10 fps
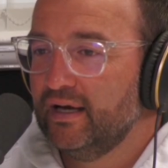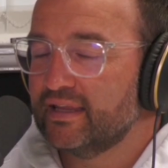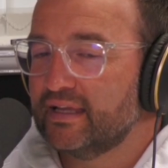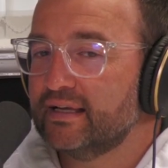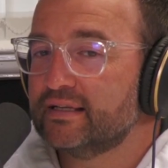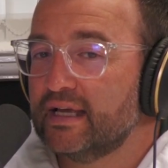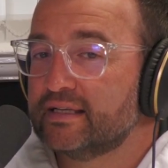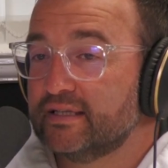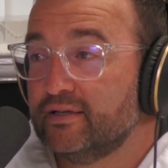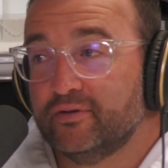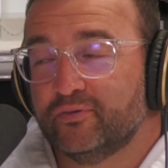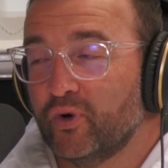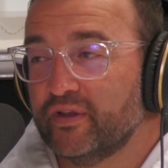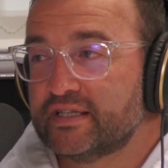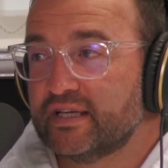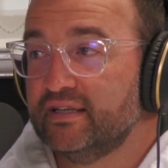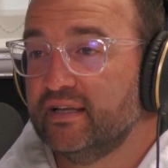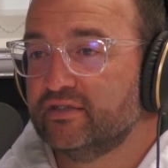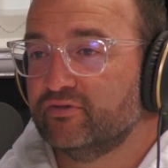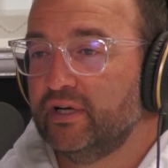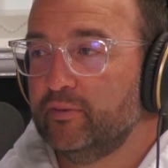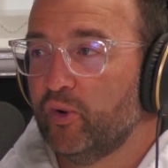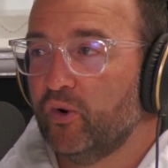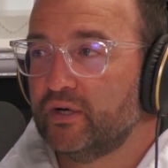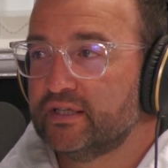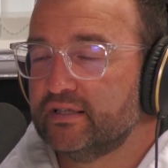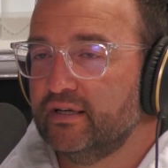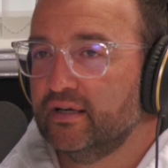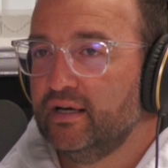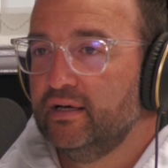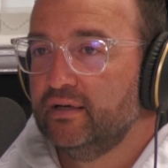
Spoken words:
I think it's what you're saying there is really important, isn't it?